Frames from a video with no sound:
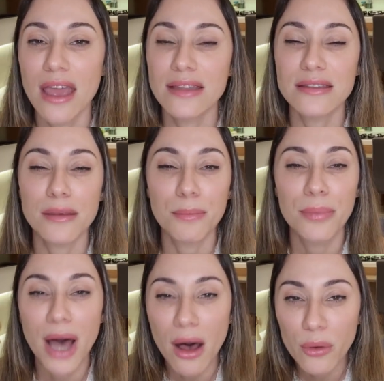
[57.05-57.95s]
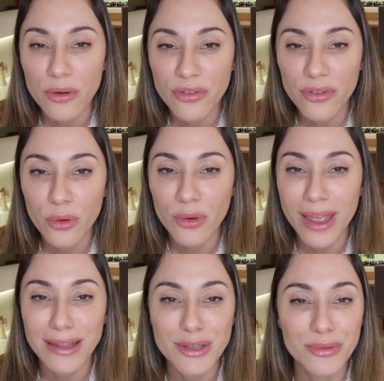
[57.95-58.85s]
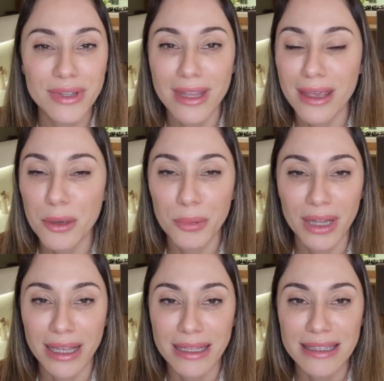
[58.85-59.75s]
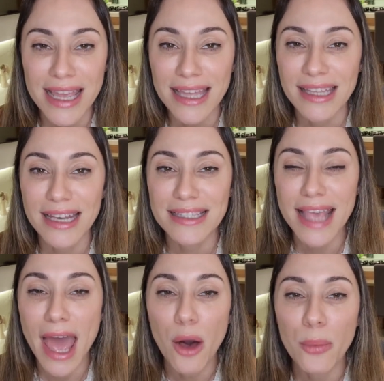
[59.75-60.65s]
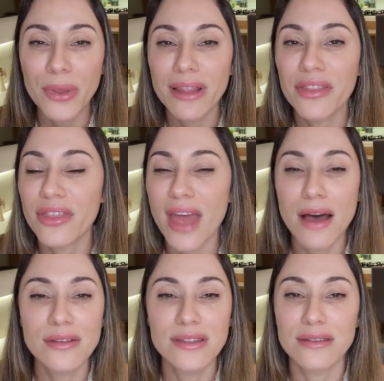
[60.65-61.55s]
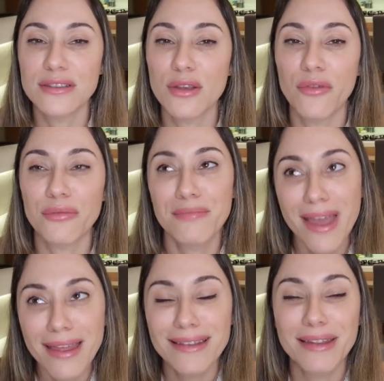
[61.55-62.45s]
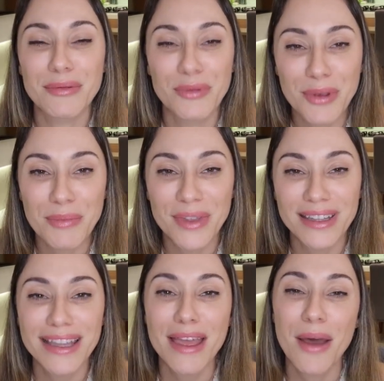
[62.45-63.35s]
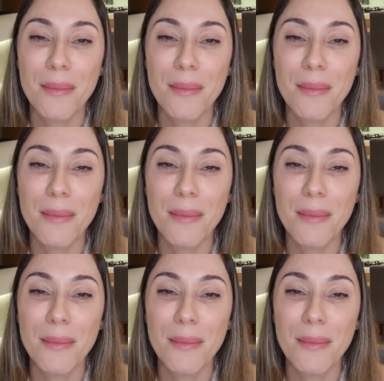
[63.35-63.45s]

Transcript: it's a powerful and unique blend that is helping thousands of men and women